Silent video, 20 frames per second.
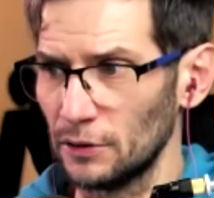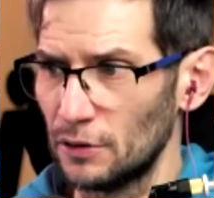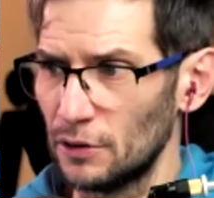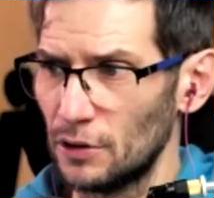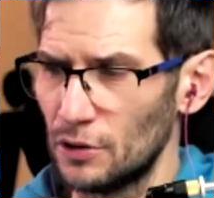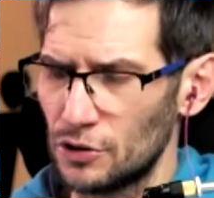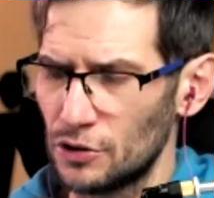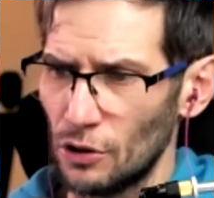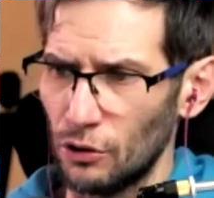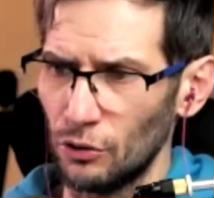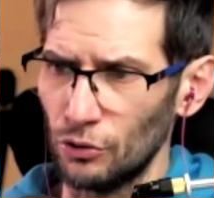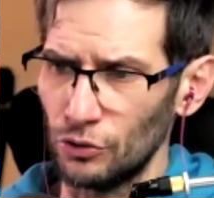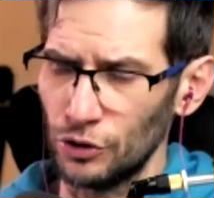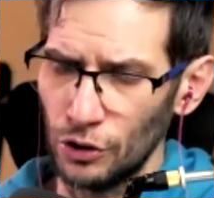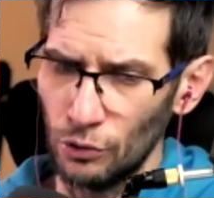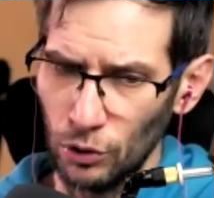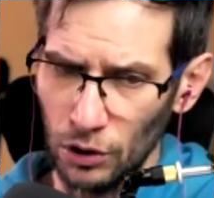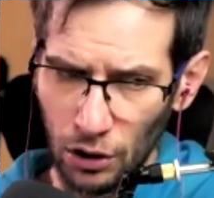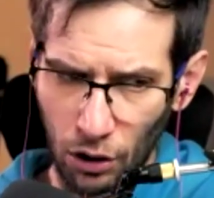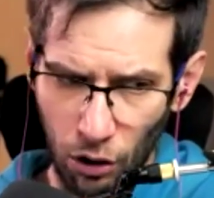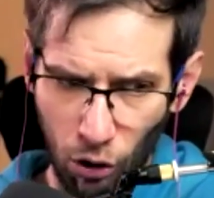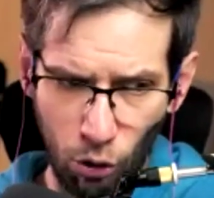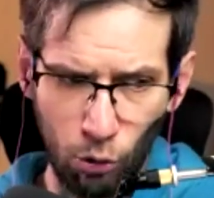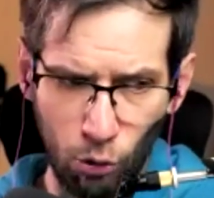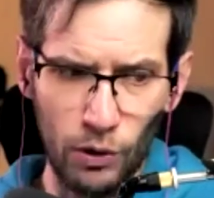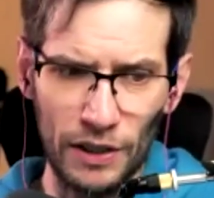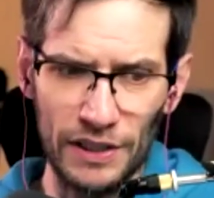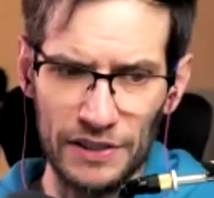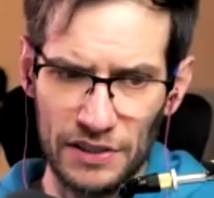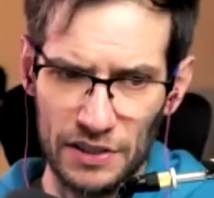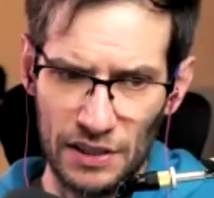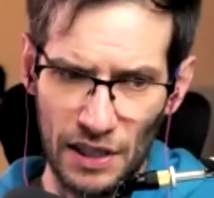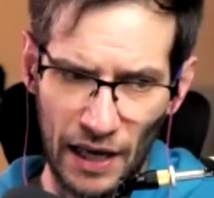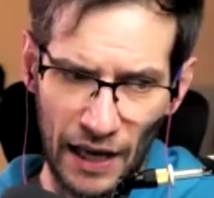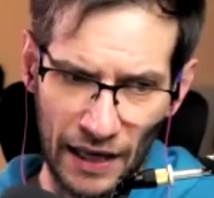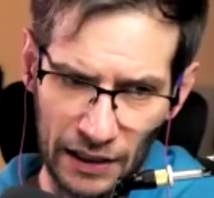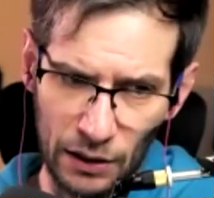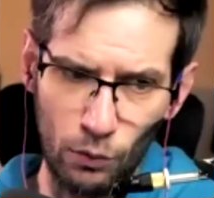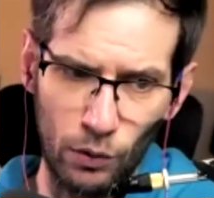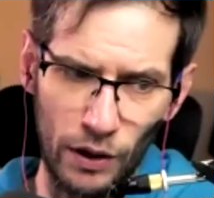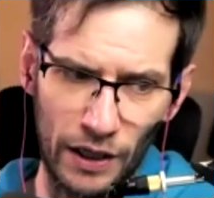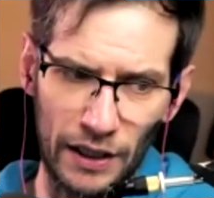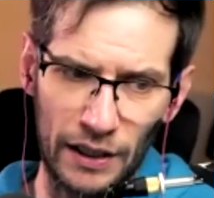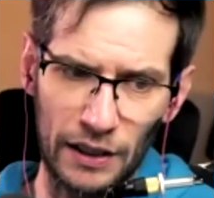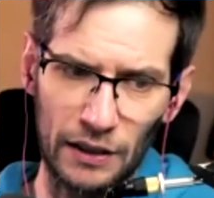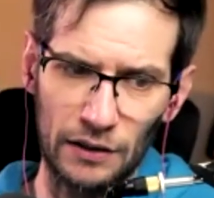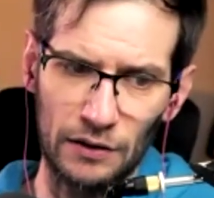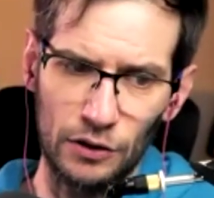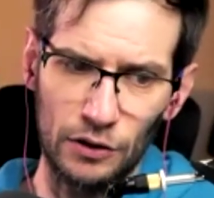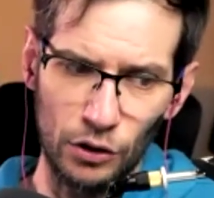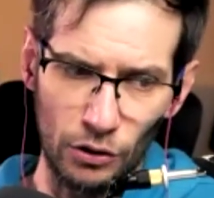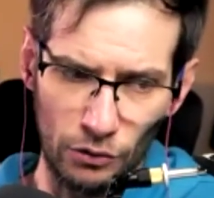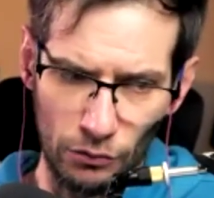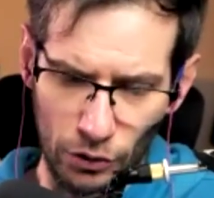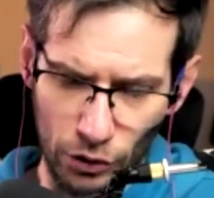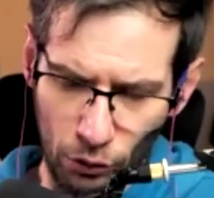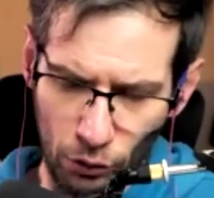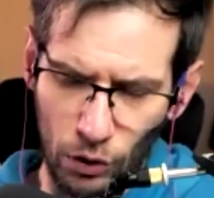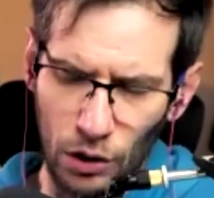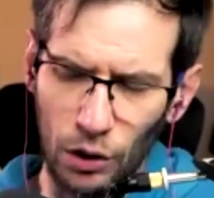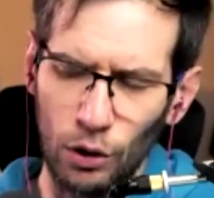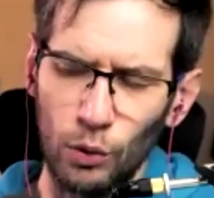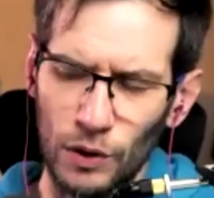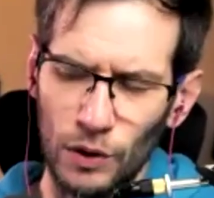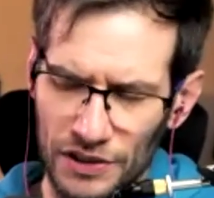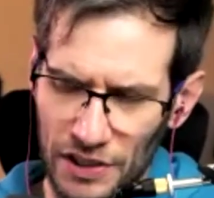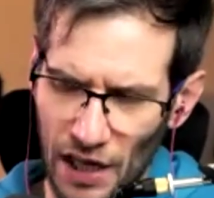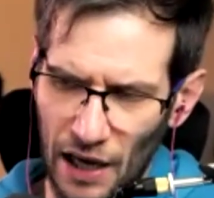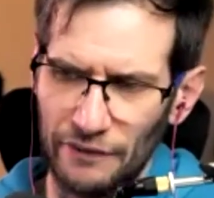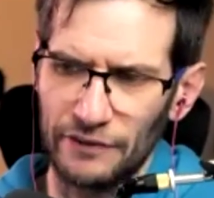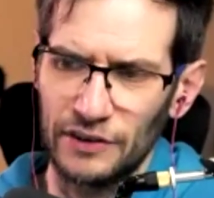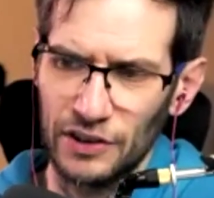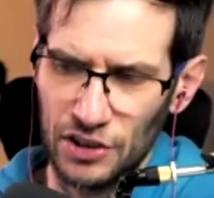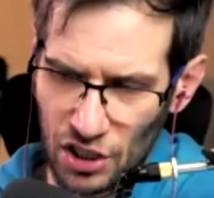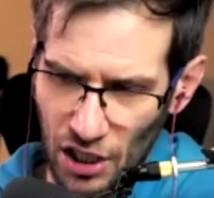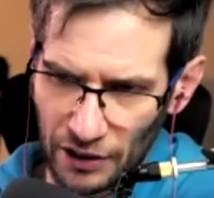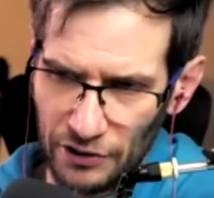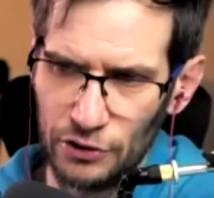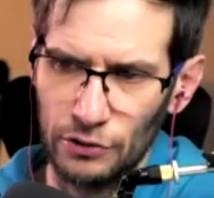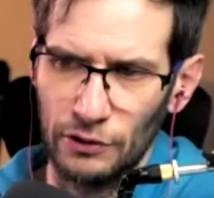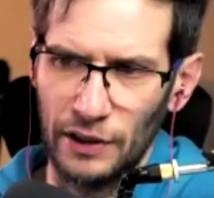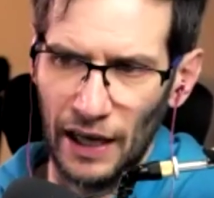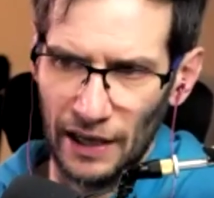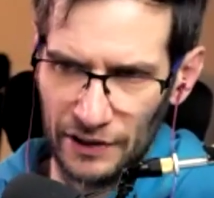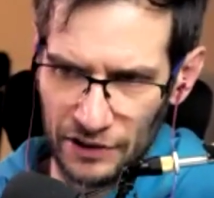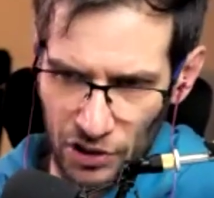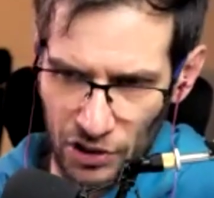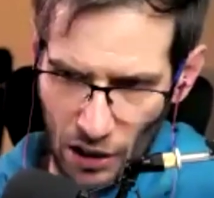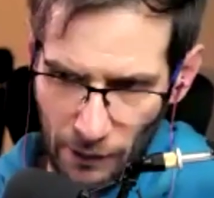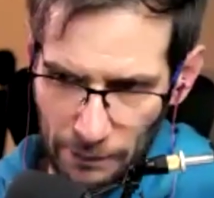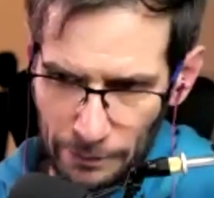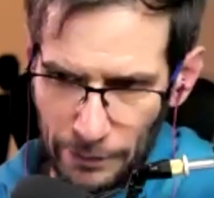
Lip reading: So you will always, anyway, you will always have the chance to catch up.